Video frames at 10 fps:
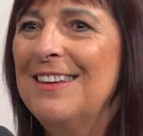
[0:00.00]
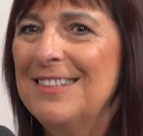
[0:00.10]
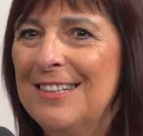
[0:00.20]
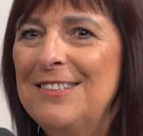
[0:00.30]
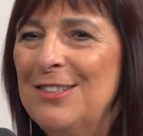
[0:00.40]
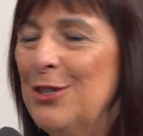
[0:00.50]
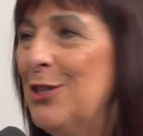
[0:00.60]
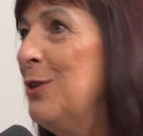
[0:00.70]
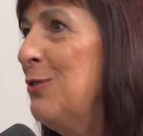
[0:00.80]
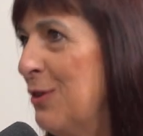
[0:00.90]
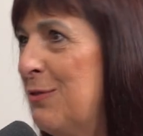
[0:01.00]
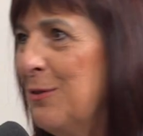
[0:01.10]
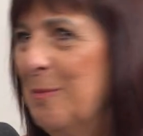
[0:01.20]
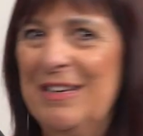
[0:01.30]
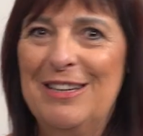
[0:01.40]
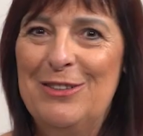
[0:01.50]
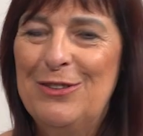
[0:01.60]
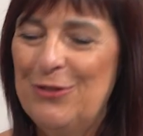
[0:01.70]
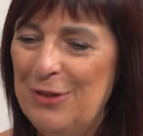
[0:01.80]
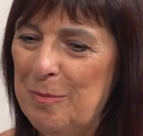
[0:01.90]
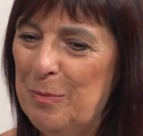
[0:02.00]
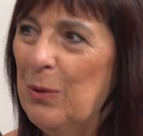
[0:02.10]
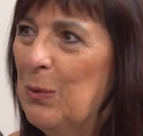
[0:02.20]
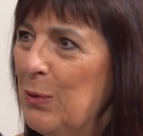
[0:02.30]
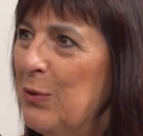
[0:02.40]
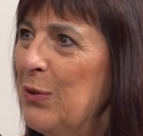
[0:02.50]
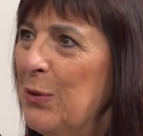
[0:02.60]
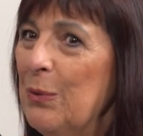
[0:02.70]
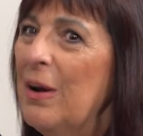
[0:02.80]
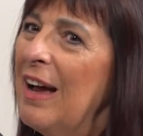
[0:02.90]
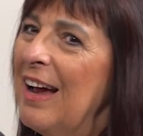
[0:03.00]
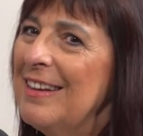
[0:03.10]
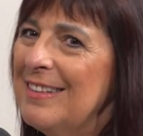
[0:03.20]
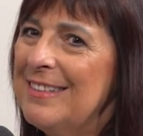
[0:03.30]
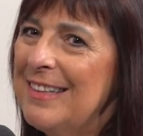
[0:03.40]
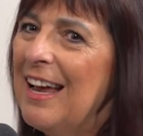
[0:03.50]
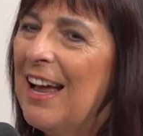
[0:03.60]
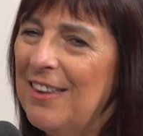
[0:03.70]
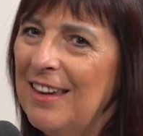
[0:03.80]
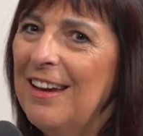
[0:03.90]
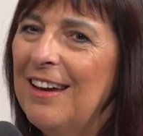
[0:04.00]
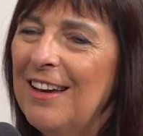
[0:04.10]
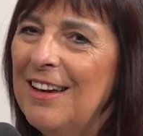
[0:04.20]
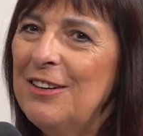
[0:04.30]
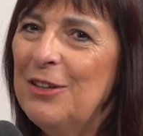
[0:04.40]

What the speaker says: is listening who's not from the industry, but also, I think,